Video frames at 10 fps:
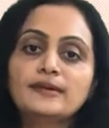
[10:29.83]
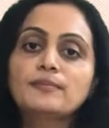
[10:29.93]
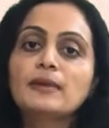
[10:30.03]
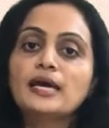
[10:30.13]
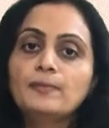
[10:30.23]
Im
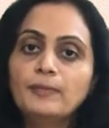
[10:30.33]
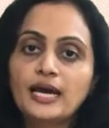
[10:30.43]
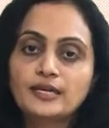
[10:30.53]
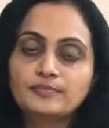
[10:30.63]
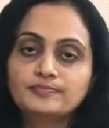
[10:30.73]
by
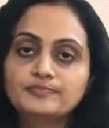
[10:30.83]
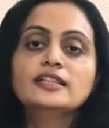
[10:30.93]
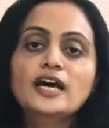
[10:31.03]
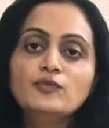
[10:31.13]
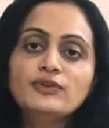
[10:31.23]
pi.
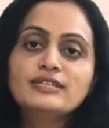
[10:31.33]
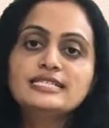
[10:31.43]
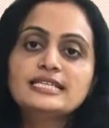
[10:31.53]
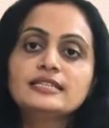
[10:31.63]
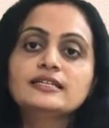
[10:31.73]
Now we will
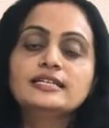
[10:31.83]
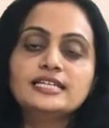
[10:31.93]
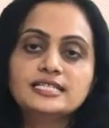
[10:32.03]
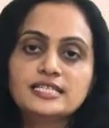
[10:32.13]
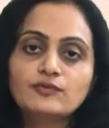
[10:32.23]
see the
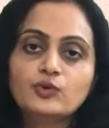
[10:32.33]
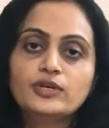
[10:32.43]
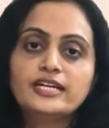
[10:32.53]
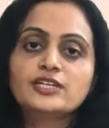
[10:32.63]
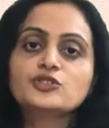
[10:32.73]
DC
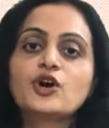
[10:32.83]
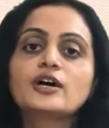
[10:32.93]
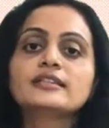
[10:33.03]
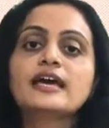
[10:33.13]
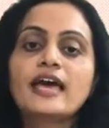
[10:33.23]
voltage
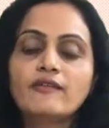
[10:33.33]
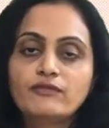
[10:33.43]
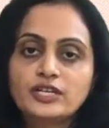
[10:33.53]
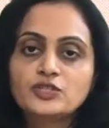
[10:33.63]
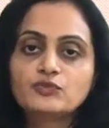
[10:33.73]
or the
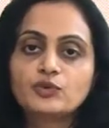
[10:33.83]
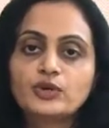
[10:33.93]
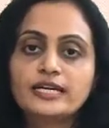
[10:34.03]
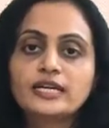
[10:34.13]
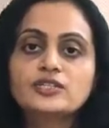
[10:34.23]
average
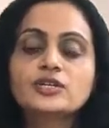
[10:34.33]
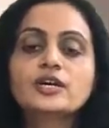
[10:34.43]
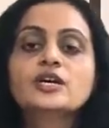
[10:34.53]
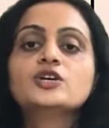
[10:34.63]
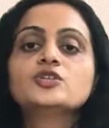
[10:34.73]
voltage.
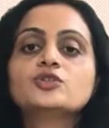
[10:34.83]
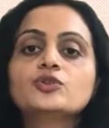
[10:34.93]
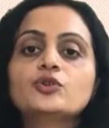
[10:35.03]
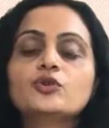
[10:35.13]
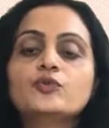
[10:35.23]

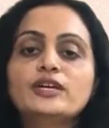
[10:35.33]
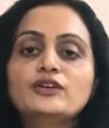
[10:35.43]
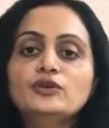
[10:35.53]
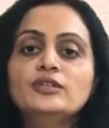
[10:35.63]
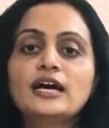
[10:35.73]
So we
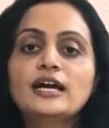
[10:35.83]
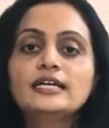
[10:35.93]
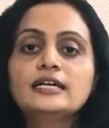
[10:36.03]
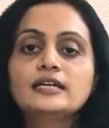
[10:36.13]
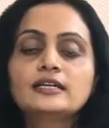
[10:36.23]
know
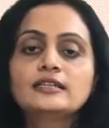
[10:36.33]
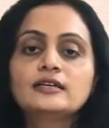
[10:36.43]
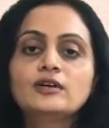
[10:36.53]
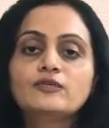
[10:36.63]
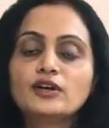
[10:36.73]
that
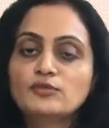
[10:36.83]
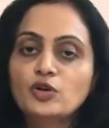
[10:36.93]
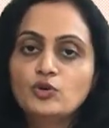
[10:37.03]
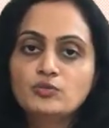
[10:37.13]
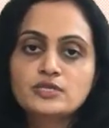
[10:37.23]
from the
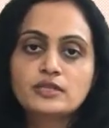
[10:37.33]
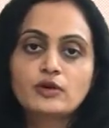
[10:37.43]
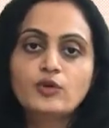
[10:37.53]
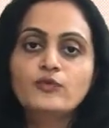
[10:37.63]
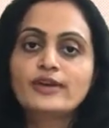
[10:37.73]
Ohm's
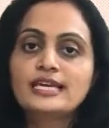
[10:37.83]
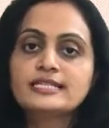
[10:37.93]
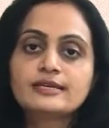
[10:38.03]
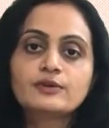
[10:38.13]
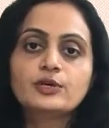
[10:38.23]
law, V
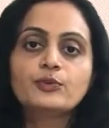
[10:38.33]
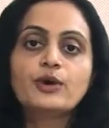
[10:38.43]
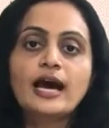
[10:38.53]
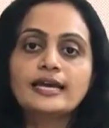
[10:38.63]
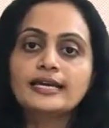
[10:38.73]
is equal
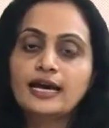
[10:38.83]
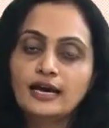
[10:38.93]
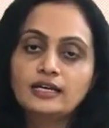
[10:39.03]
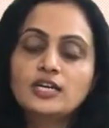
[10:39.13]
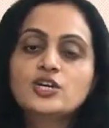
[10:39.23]
to
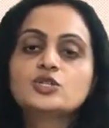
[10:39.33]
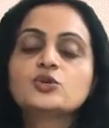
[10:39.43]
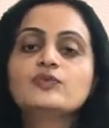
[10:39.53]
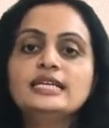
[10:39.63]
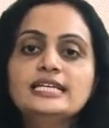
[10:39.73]
IR.
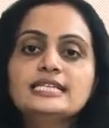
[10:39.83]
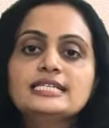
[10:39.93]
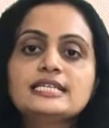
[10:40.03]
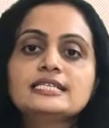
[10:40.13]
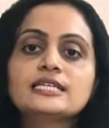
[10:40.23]
So
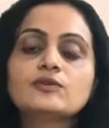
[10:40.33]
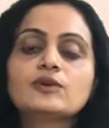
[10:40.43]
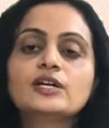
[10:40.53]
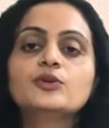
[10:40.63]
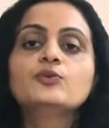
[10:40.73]
VDC is
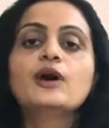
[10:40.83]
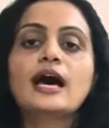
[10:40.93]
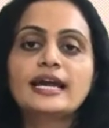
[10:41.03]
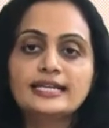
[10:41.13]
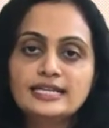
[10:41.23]
equal to
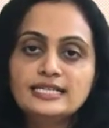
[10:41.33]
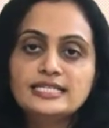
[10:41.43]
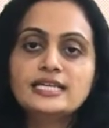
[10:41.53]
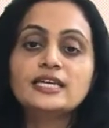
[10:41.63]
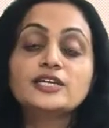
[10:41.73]

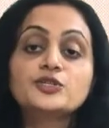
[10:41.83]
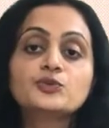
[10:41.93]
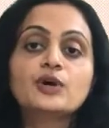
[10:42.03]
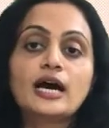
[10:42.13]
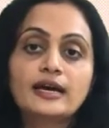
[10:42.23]
IDC
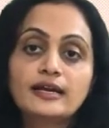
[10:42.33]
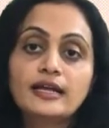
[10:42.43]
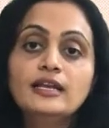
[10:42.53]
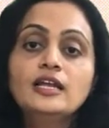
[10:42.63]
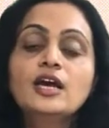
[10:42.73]
into
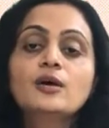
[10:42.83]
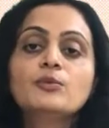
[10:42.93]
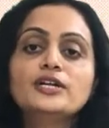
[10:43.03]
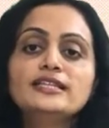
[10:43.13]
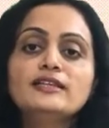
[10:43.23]
RL.
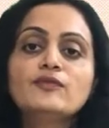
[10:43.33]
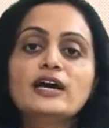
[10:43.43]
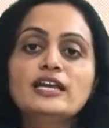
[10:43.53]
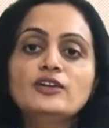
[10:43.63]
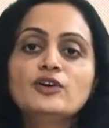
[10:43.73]
Putting the
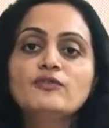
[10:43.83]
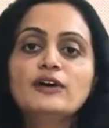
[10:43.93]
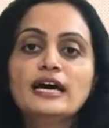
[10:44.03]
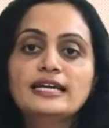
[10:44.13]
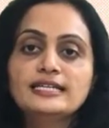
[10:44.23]
value of
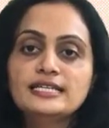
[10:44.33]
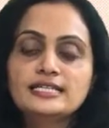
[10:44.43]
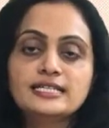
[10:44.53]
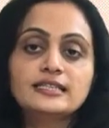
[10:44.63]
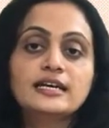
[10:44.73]

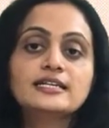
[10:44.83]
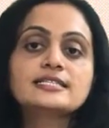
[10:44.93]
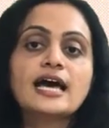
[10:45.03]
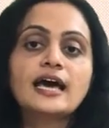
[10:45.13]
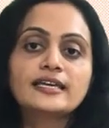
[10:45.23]
IDC, that
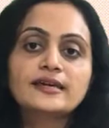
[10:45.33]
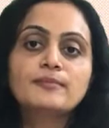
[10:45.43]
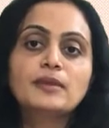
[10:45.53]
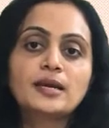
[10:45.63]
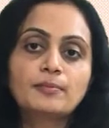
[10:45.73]
is
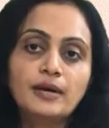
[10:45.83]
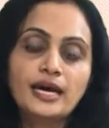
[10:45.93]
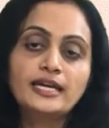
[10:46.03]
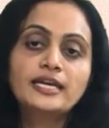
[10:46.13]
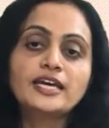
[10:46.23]
Im by
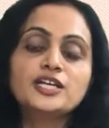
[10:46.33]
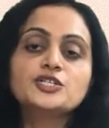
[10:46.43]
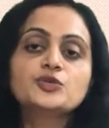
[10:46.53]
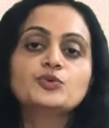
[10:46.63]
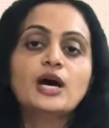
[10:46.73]
pi,
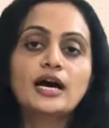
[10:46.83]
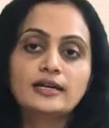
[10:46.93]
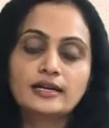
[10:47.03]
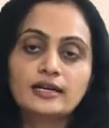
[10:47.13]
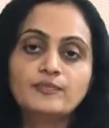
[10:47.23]
into
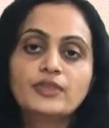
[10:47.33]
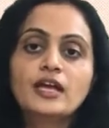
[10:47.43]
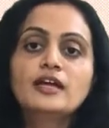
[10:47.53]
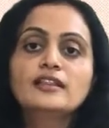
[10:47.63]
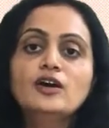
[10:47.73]
RL.
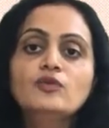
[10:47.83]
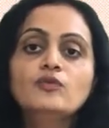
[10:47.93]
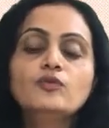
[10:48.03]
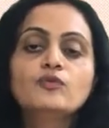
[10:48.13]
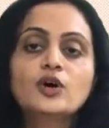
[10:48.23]

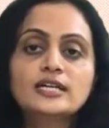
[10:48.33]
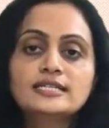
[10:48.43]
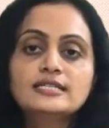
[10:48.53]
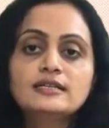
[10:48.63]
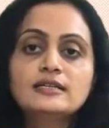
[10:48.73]
Now what
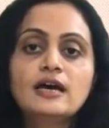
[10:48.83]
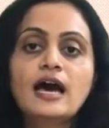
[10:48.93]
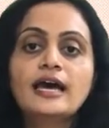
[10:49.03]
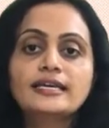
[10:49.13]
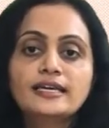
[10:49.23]
is the
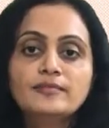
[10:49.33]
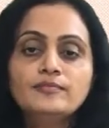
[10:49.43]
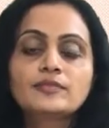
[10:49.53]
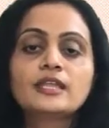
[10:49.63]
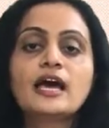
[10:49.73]
Im?